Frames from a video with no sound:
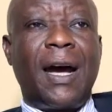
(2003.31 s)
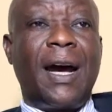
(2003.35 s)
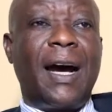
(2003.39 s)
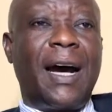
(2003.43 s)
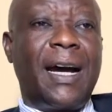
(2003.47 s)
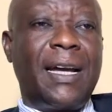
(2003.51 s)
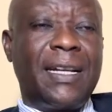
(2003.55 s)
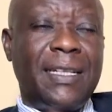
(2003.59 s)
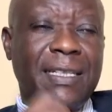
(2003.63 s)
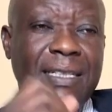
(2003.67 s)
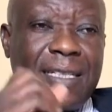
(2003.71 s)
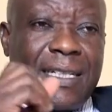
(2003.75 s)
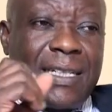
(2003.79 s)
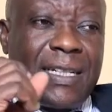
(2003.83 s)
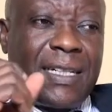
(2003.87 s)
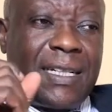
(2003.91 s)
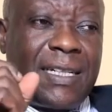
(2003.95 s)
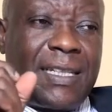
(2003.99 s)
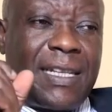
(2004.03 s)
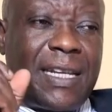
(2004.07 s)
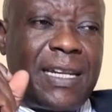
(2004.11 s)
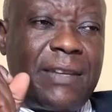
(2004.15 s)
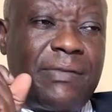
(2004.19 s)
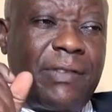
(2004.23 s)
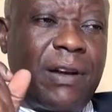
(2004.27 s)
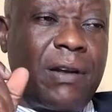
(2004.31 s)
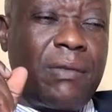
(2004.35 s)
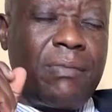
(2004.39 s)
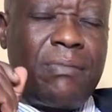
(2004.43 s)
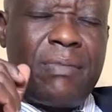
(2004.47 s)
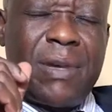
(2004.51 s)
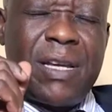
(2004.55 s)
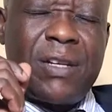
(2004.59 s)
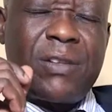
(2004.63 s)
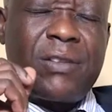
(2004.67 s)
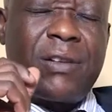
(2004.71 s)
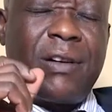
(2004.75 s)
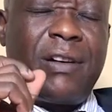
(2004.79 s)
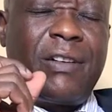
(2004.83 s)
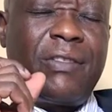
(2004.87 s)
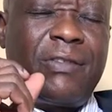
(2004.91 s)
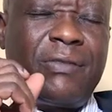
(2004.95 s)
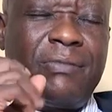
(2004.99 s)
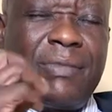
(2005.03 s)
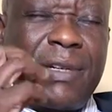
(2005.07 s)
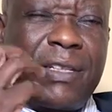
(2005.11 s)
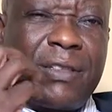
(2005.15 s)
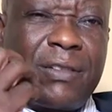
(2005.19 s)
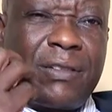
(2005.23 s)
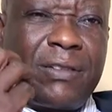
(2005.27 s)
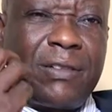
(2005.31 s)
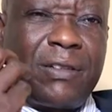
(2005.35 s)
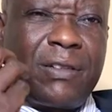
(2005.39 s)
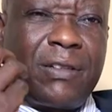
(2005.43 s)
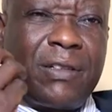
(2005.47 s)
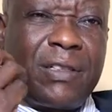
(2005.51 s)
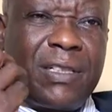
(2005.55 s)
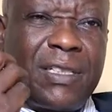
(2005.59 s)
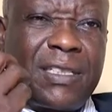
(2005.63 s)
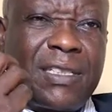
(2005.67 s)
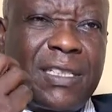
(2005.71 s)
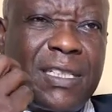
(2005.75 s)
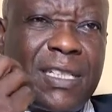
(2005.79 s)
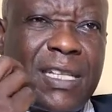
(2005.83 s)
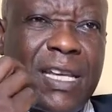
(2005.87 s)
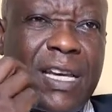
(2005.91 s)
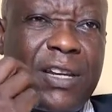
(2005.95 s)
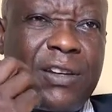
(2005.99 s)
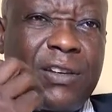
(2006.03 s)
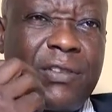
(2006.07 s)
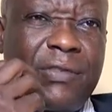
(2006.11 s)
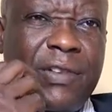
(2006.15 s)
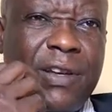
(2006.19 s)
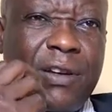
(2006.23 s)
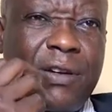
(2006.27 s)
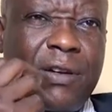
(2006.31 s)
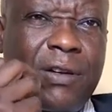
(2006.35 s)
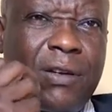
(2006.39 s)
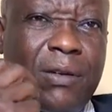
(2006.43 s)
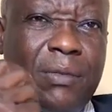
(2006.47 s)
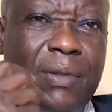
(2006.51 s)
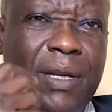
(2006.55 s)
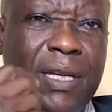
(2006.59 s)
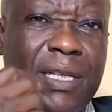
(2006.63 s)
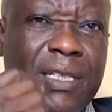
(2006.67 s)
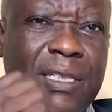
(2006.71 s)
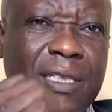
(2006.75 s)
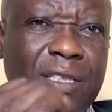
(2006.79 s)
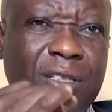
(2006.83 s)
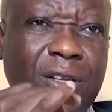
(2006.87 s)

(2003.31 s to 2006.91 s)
and the development of methodologies in the area of economics.